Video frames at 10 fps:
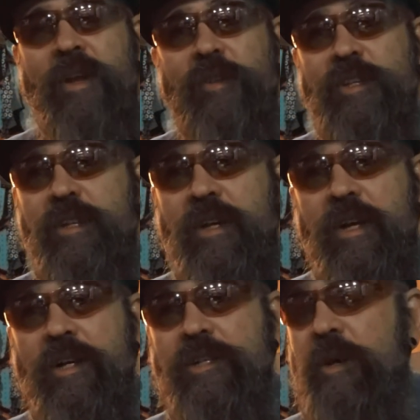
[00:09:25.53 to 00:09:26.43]
if it's
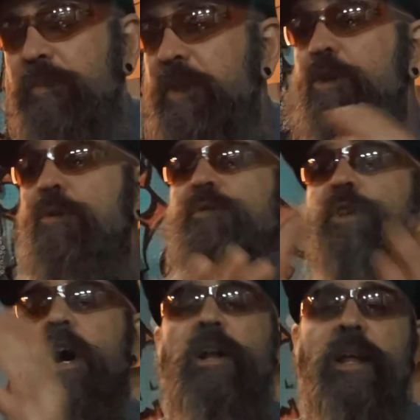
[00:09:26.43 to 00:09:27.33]
something you've
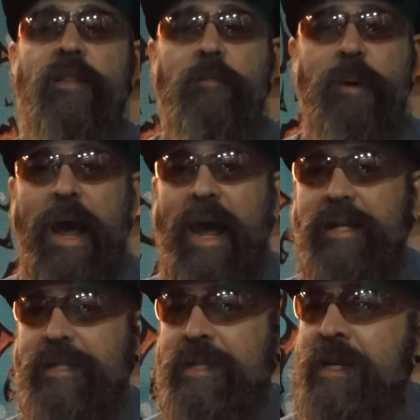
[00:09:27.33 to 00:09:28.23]
done in the
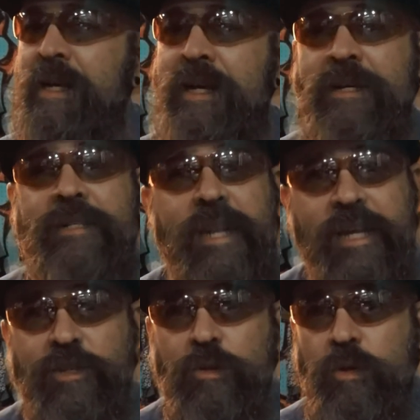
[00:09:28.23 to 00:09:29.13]
past.
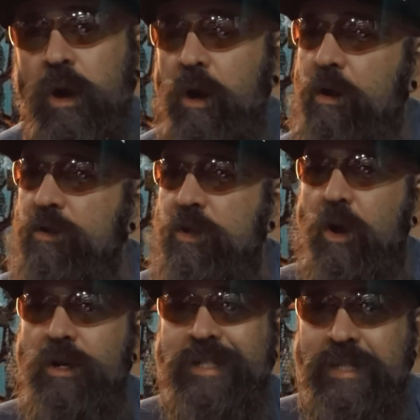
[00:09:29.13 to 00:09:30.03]
Today's new cars
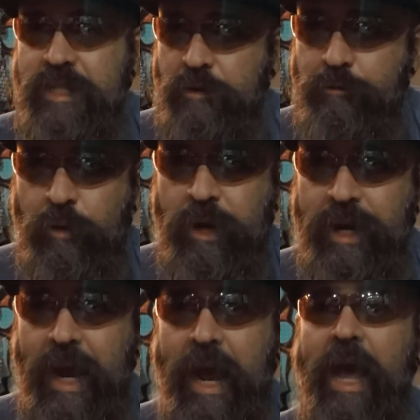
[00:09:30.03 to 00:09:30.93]
are different
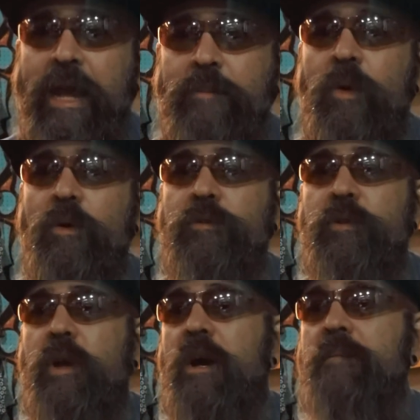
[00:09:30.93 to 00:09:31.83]
animals.
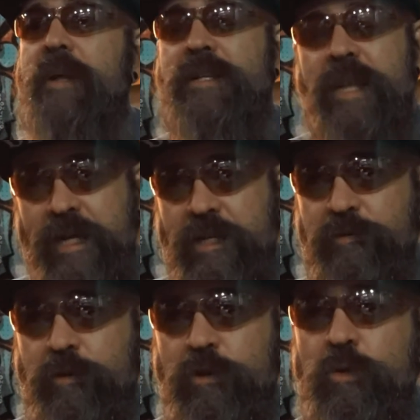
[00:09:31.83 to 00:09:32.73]
They take
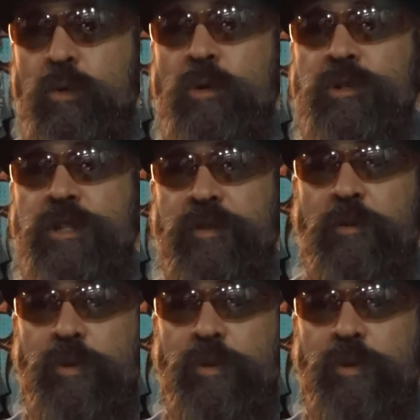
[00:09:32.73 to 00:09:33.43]
different tools, different